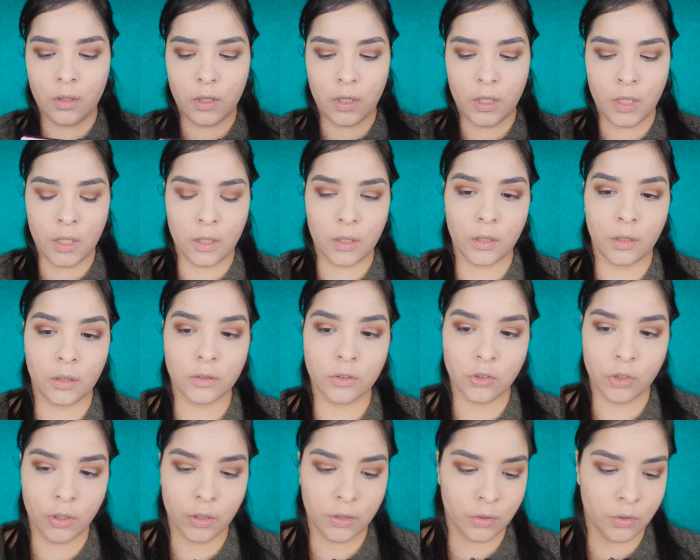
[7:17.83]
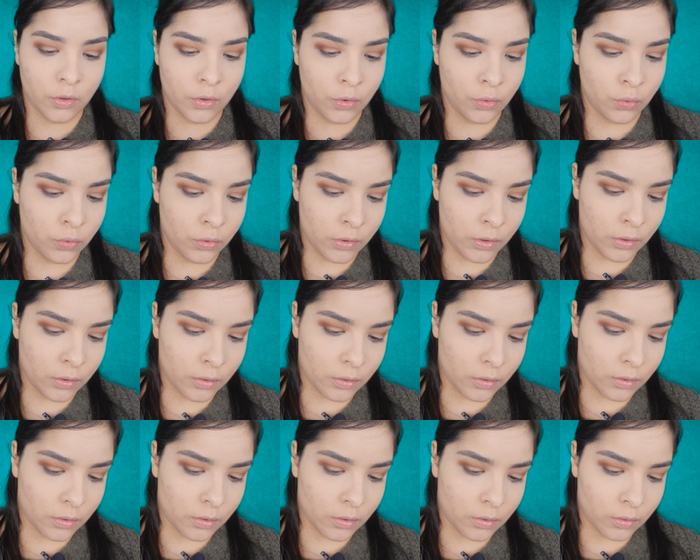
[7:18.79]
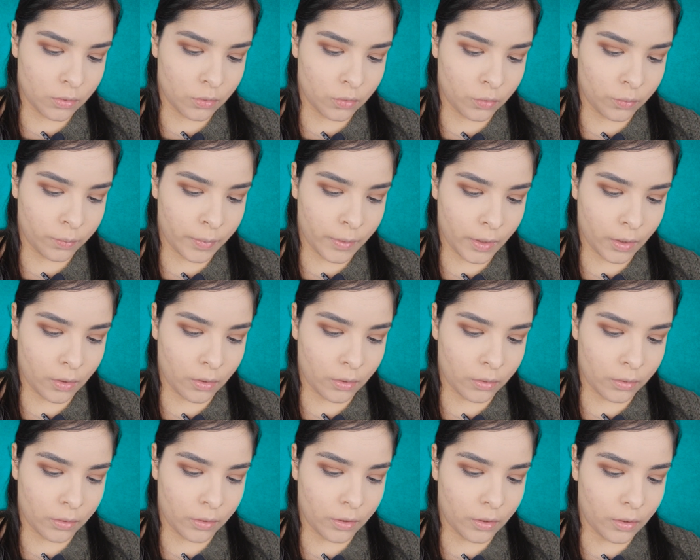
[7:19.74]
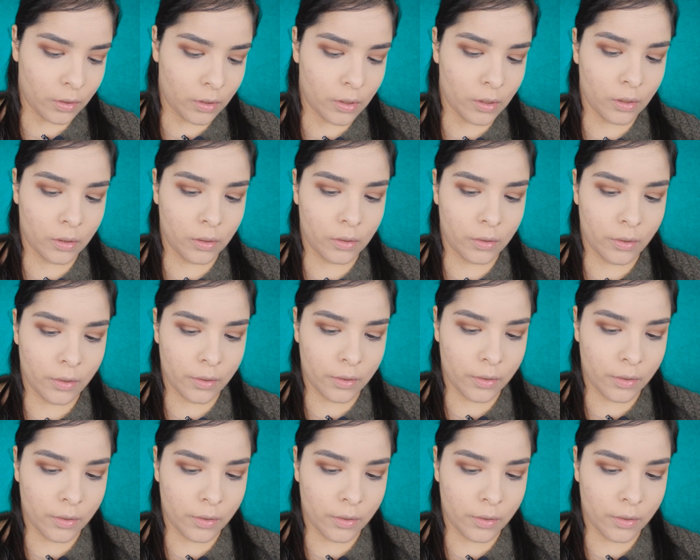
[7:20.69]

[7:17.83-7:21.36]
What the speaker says: and I'll try to use it to pack on the color.